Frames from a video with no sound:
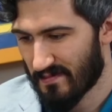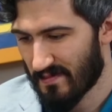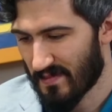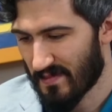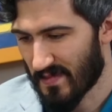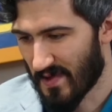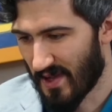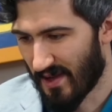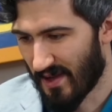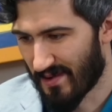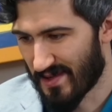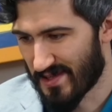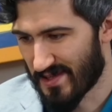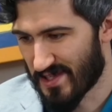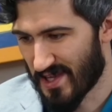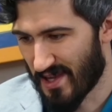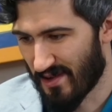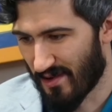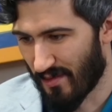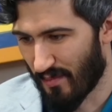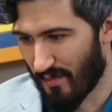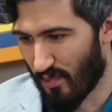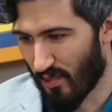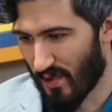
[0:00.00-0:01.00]
I want to say
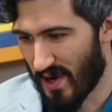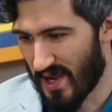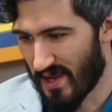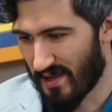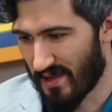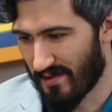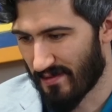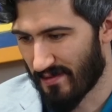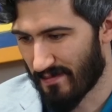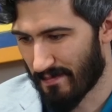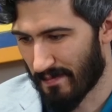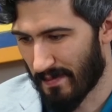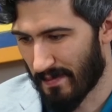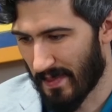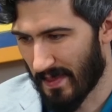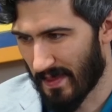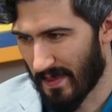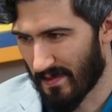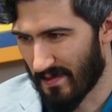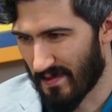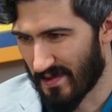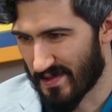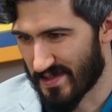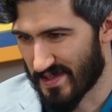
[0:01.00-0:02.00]
it'll break
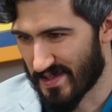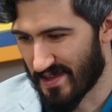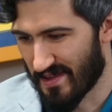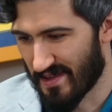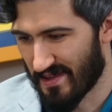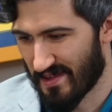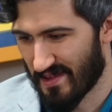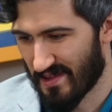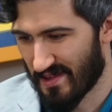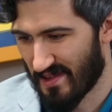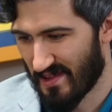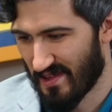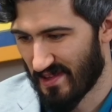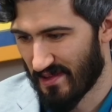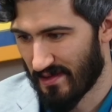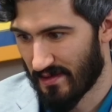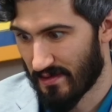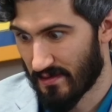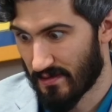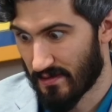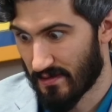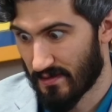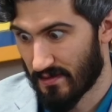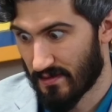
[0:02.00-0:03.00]
what oh, is it?
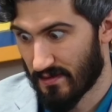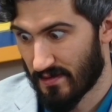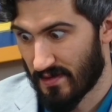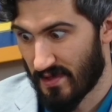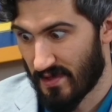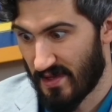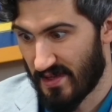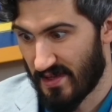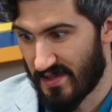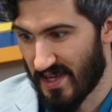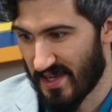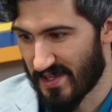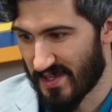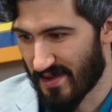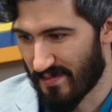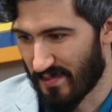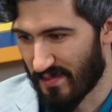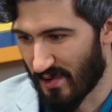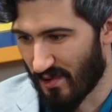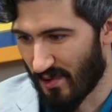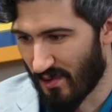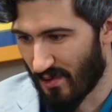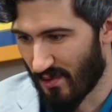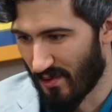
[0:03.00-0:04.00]
It takes up
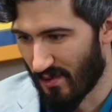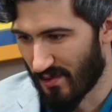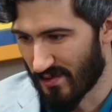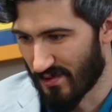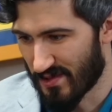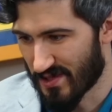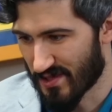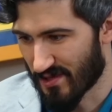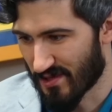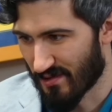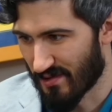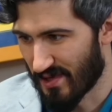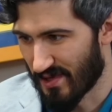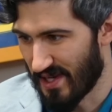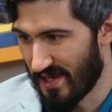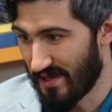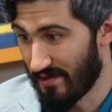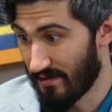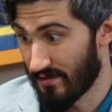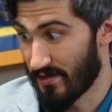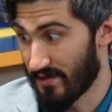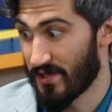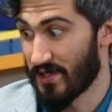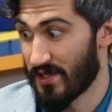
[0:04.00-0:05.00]
the whole
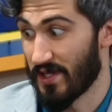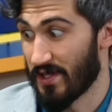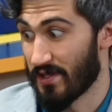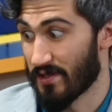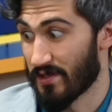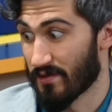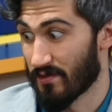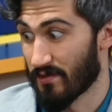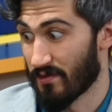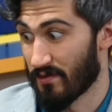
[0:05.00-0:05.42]
screen? Jeez.